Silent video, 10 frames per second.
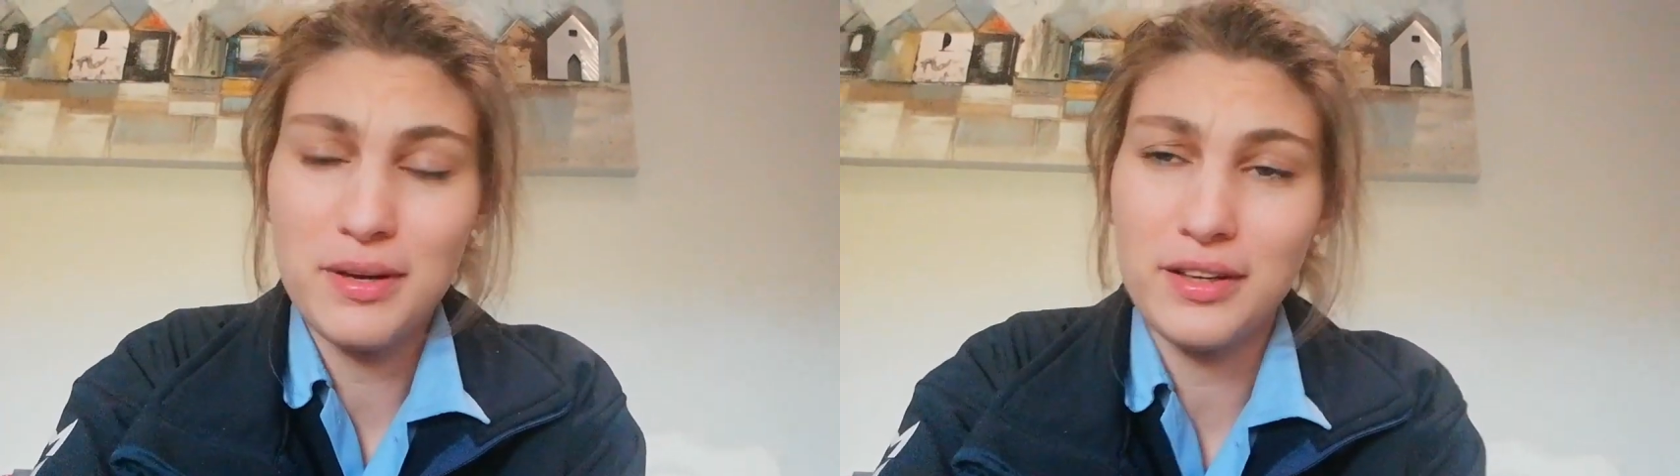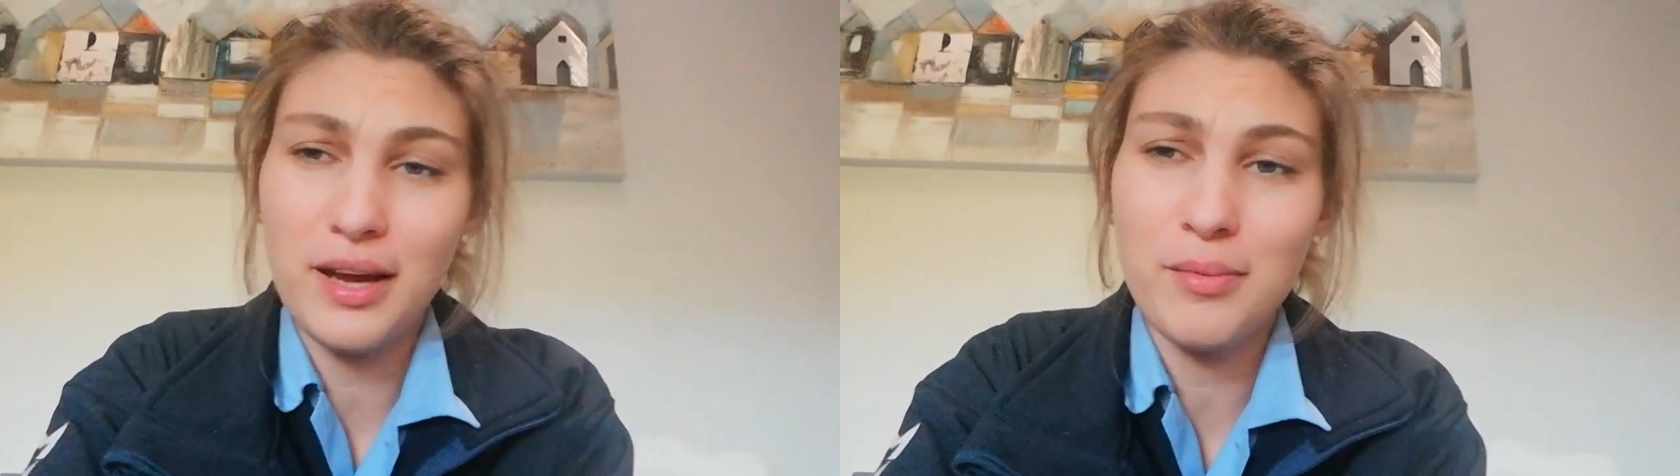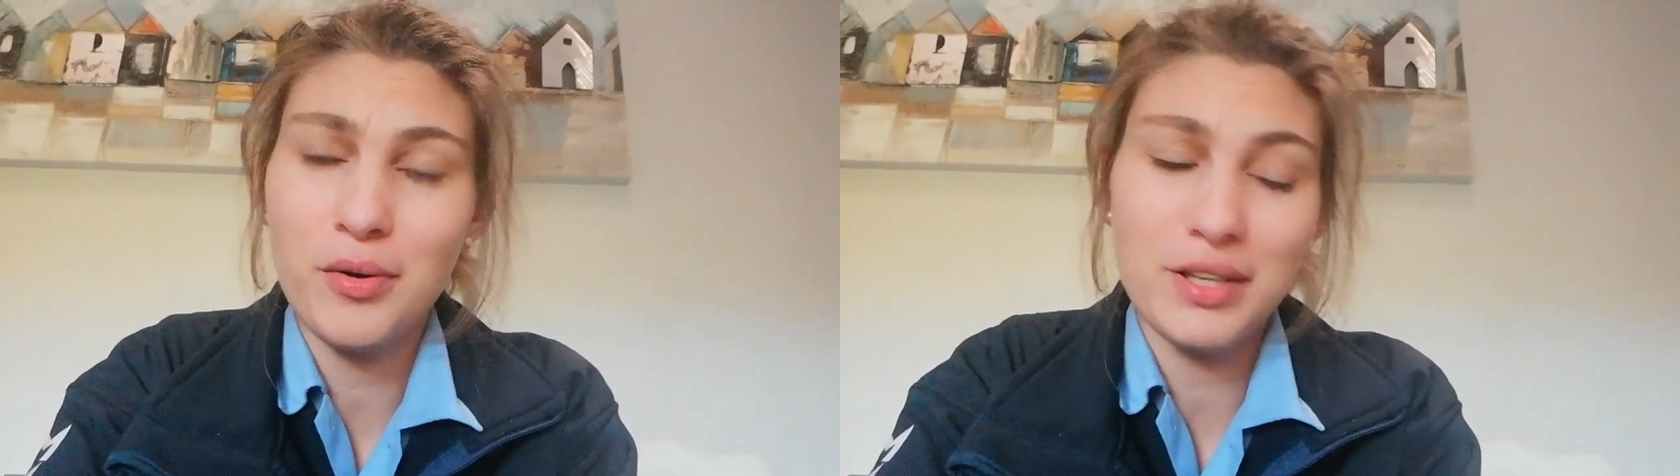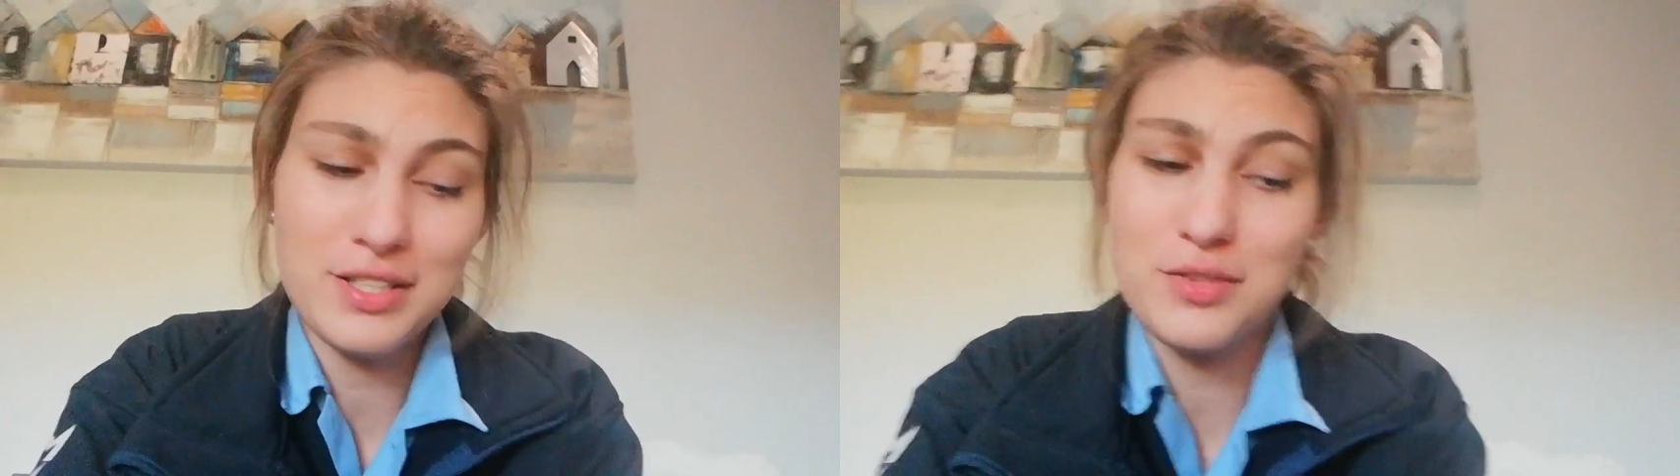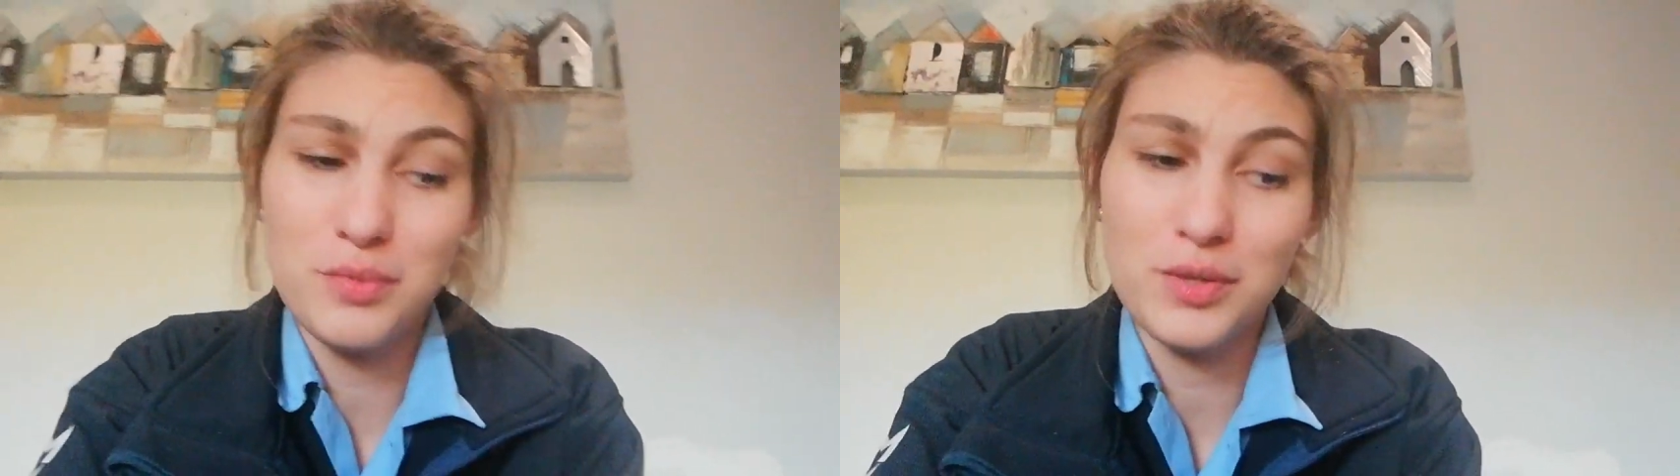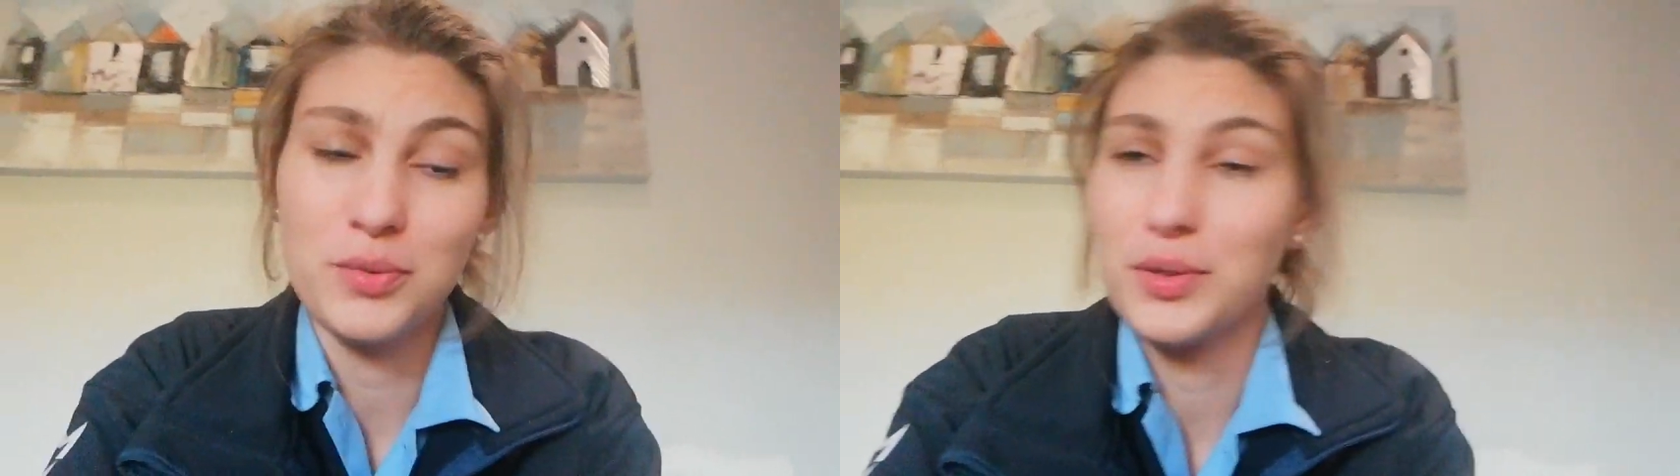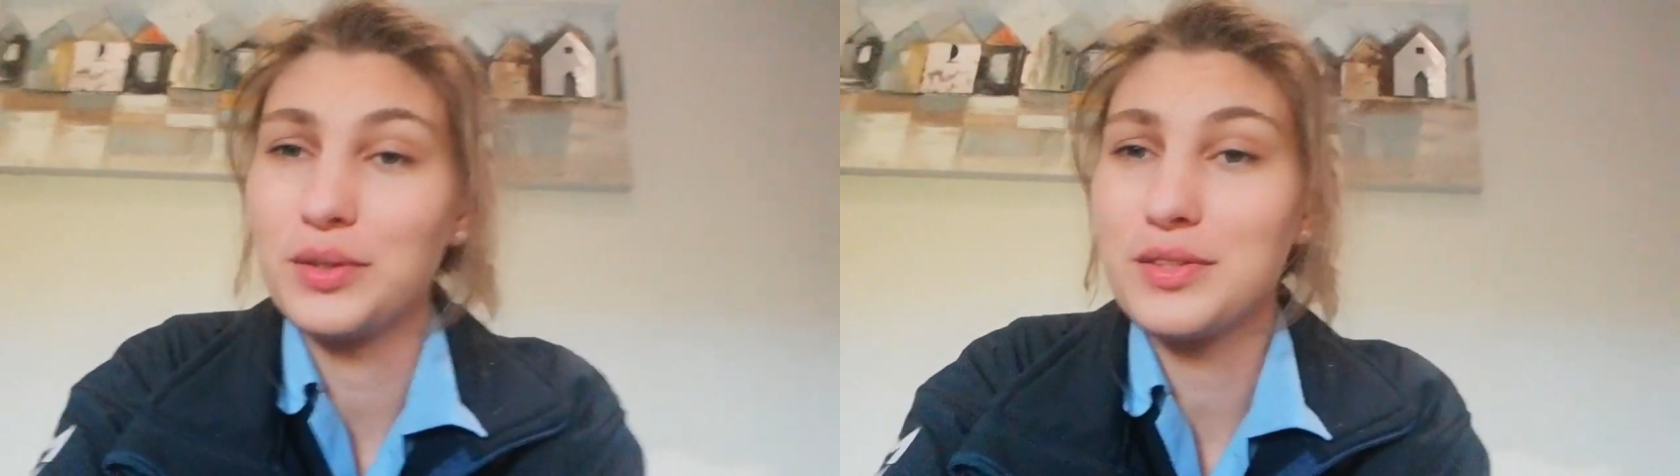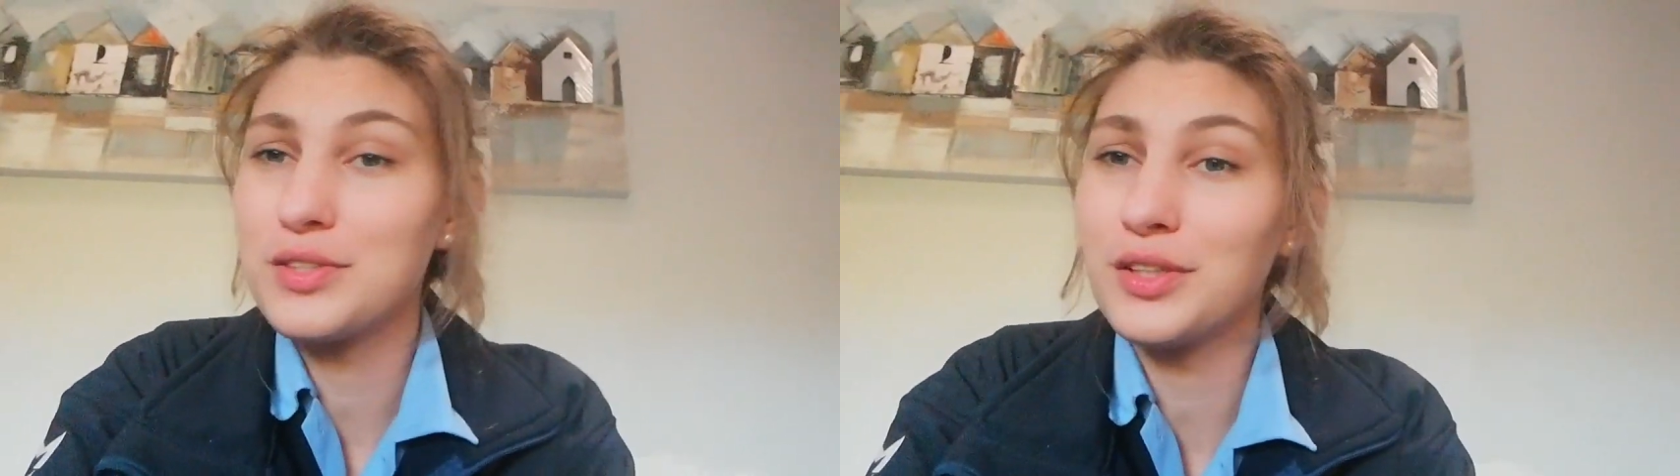My camera doesn't want to
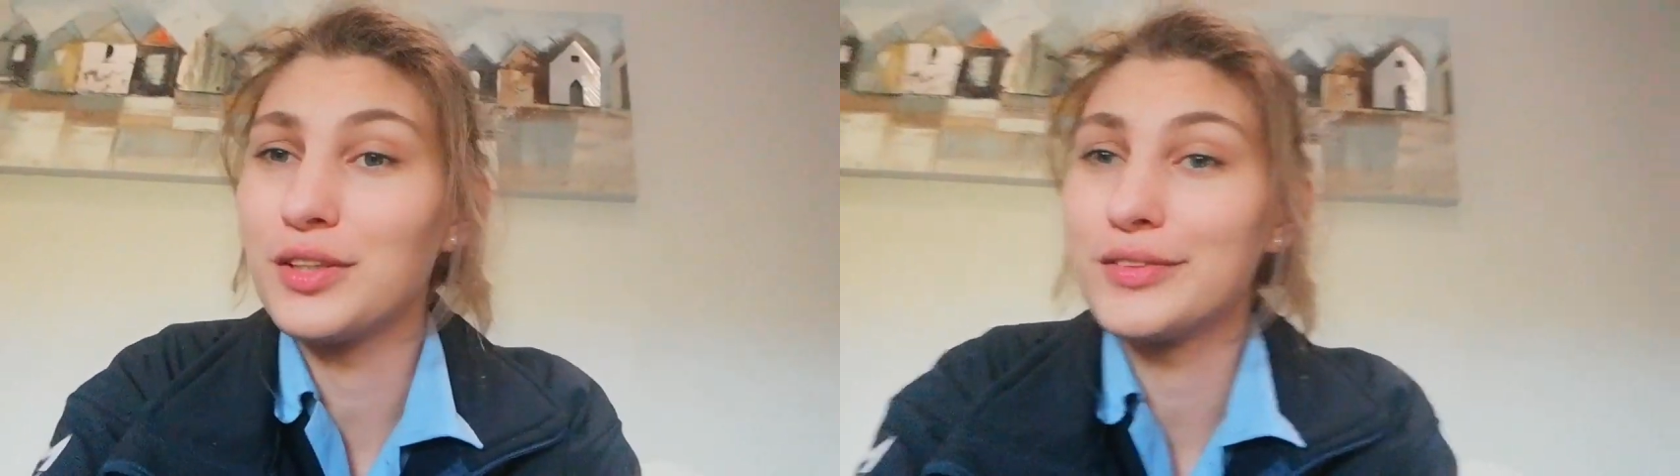work, so